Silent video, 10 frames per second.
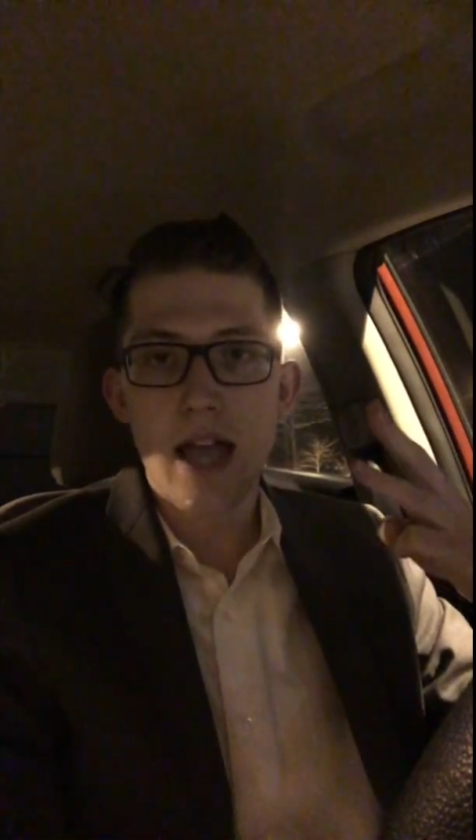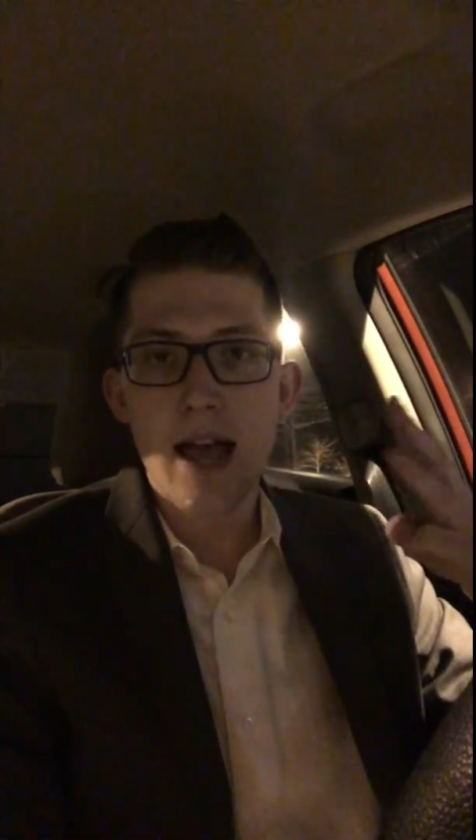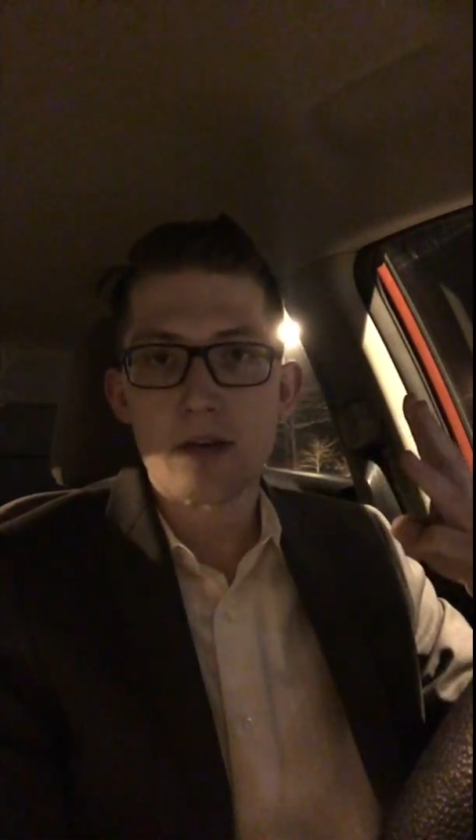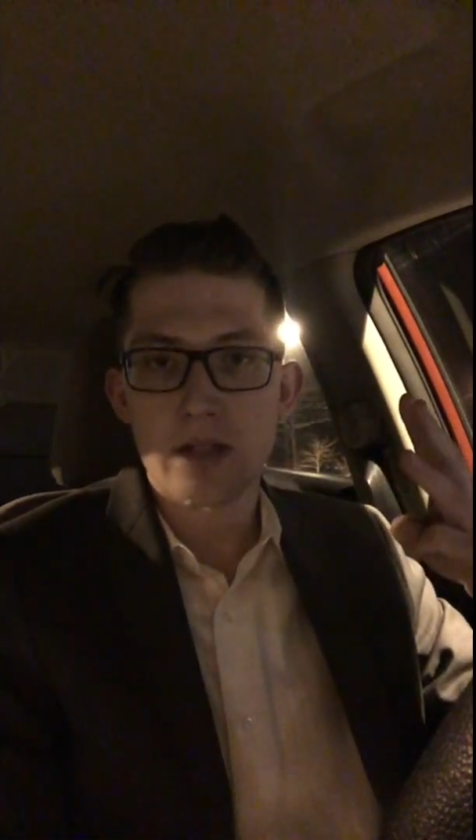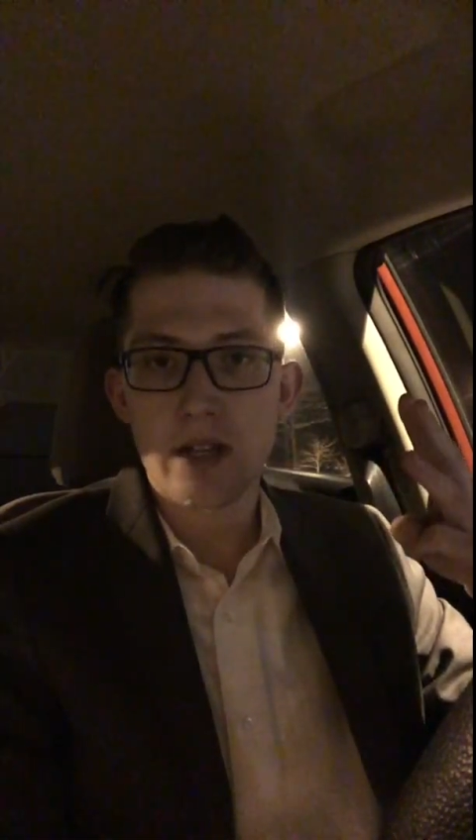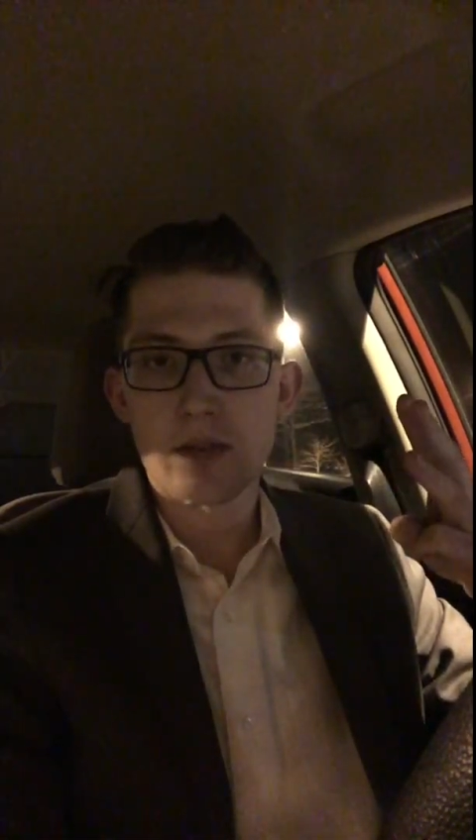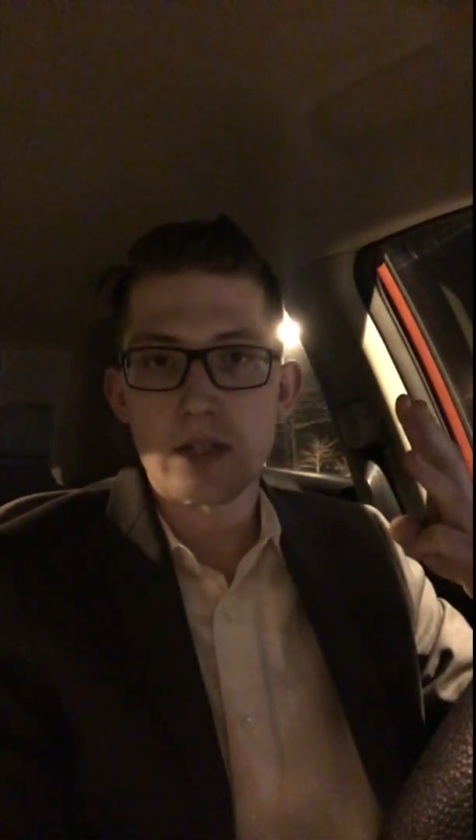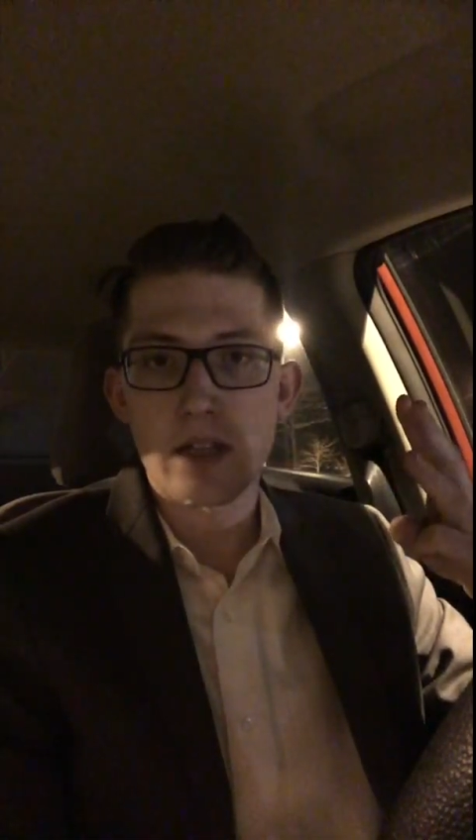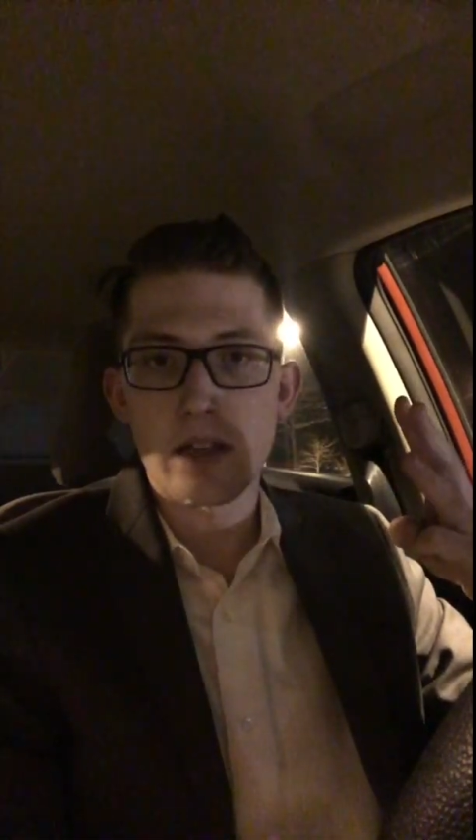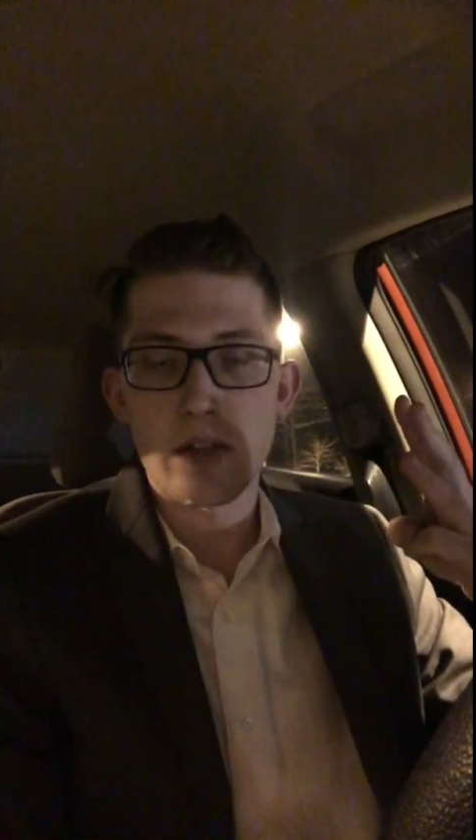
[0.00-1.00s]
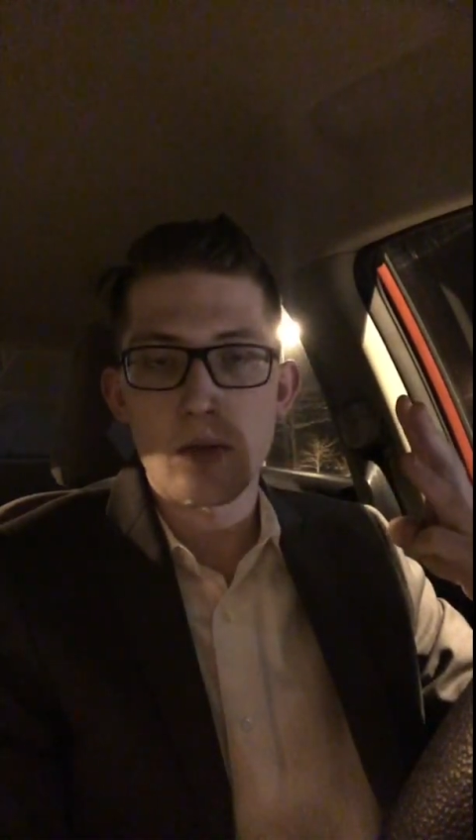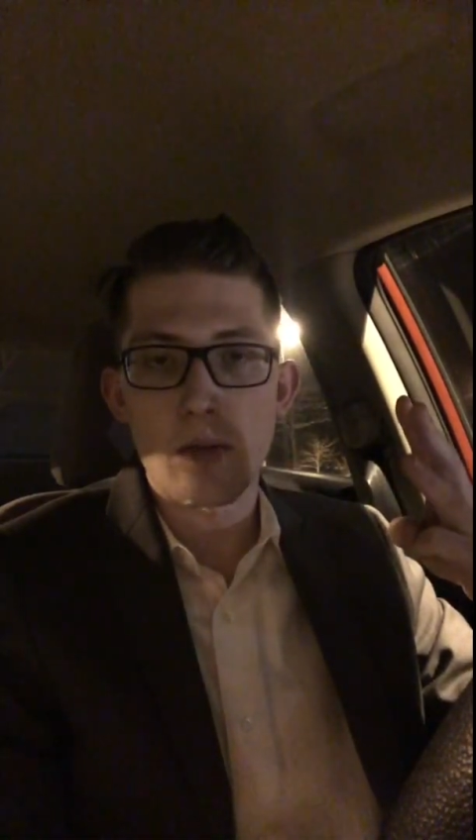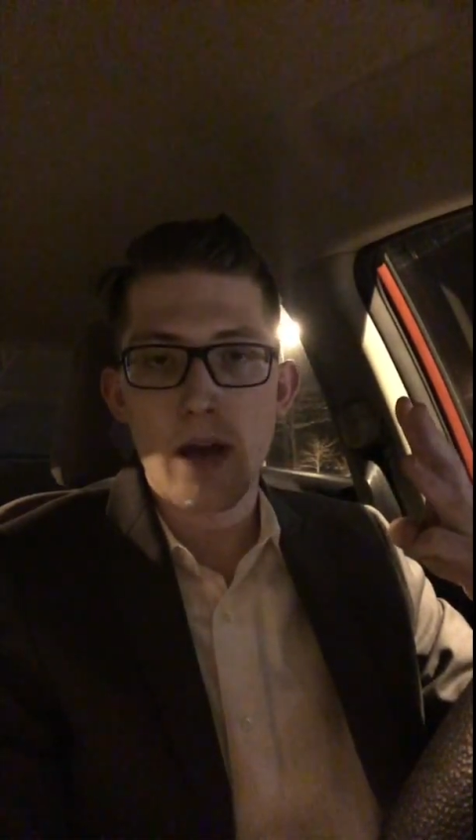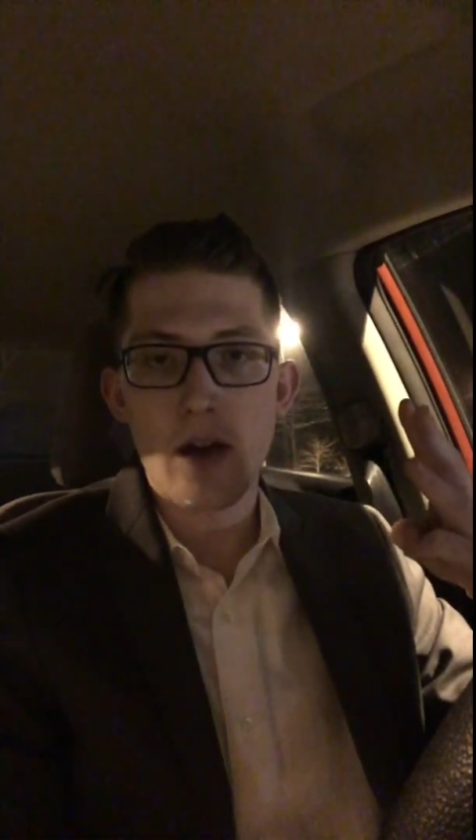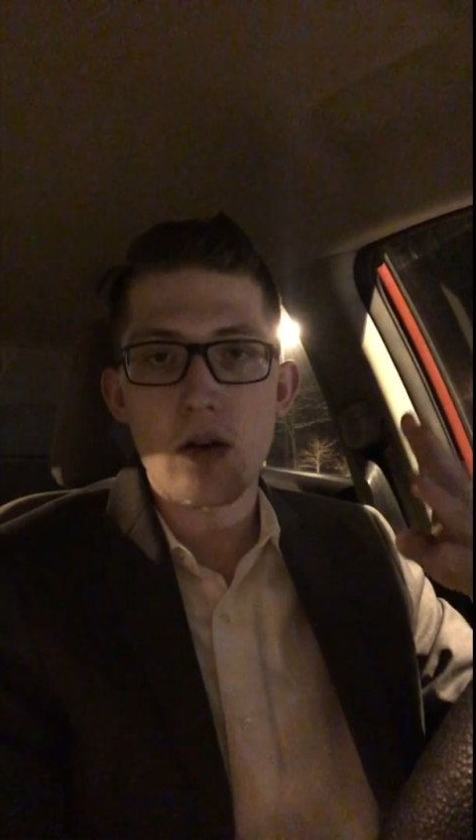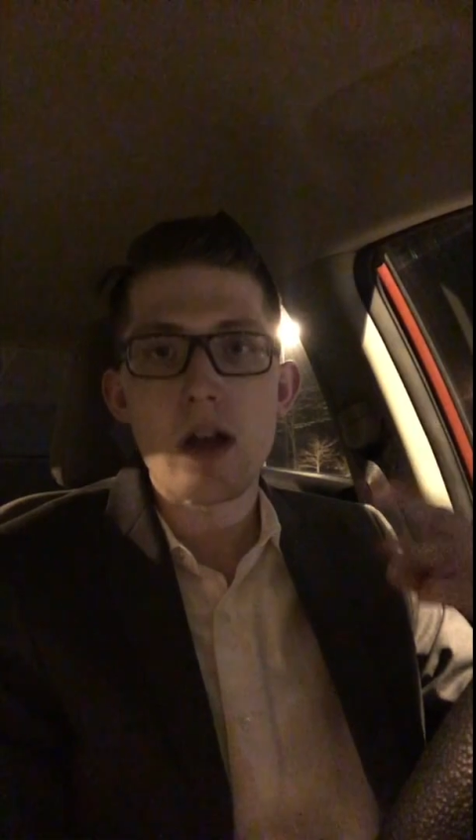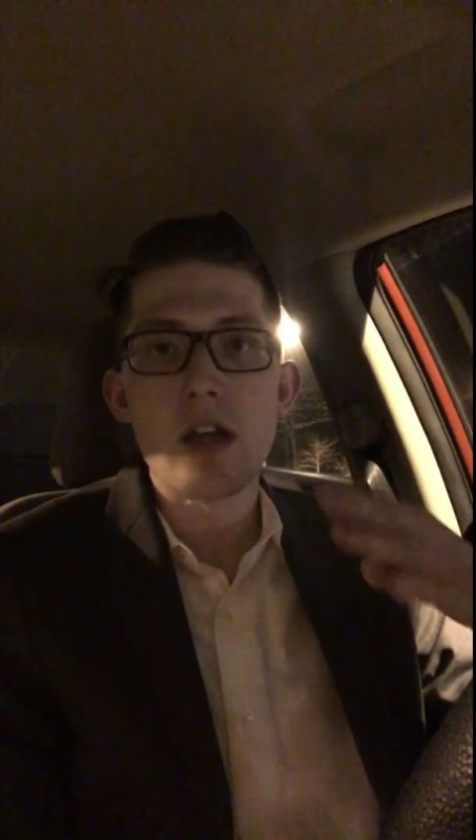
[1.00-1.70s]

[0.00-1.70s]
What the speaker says: apps that I was telling you about.